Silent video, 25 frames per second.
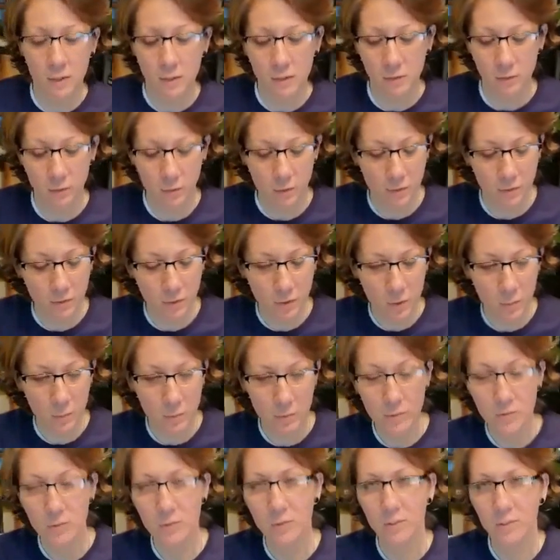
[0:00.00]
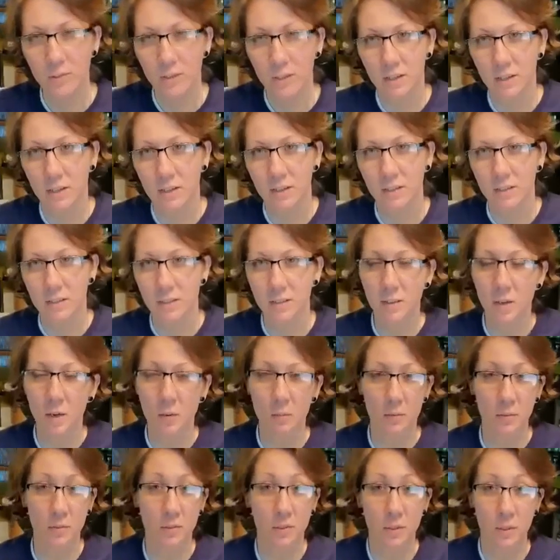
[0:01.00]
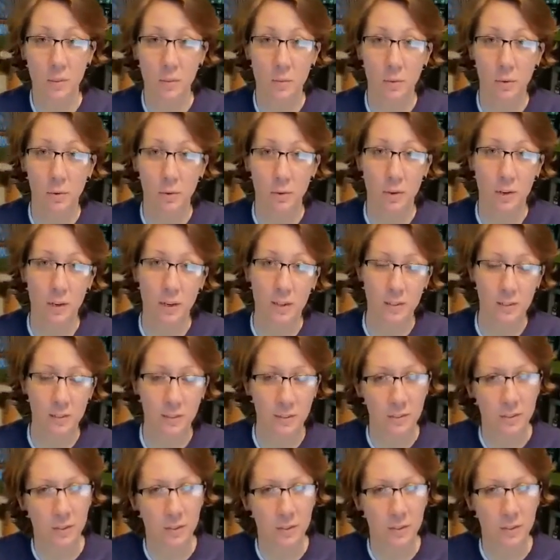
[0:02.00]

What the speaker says: So anytime we're using science, anytime there's a chemical reaction,